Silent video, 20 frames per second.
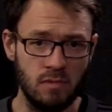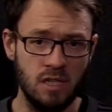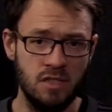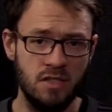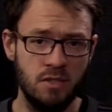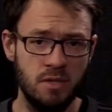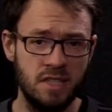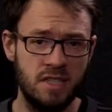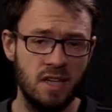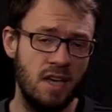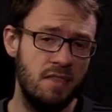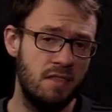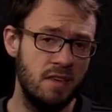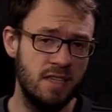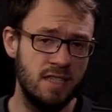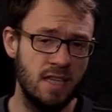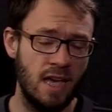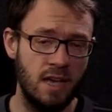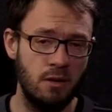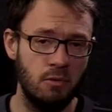So inside
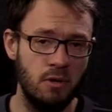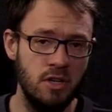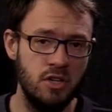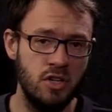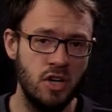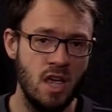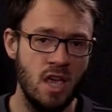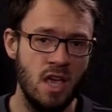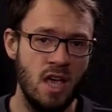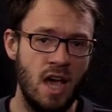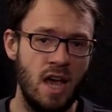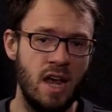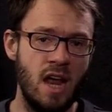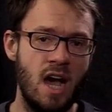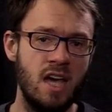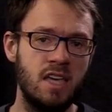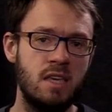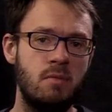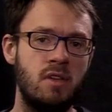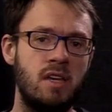this language, an
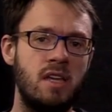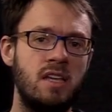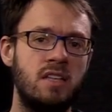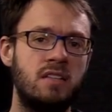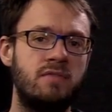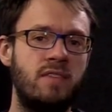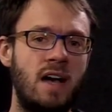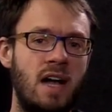argument is